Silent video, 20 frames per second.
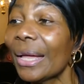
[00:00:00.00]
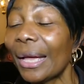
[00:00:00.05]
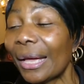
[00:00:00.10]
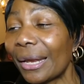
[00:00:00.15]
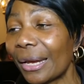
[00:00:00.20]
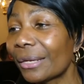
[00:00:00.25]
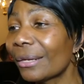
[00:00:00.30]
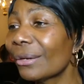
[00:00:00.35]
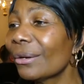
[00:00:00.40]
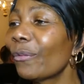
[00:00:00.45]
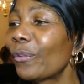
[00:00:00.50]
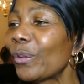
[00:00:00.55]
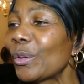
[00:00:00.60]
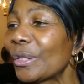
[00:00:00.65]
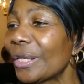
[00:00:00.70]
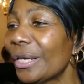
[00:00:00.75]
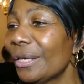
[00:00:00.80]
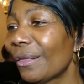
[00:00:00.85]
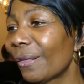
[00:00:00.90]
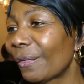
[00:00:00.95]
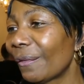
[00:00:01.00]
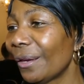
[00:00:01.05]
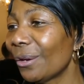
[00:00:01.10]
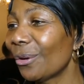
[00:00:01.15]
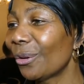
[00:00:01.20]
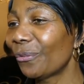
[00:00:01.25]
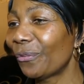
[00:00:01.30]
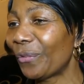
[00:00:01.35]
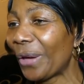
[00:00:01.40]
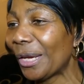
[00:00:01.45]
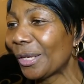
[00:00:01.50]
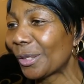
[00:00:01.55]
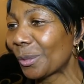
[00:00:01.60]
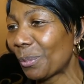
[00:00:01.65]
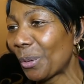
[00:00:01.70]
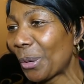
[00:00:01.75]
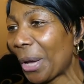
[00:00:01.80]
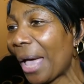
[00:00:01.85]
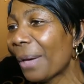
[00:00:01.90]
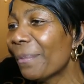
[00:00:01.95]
And I don't know if you've seen the thing on Facebook.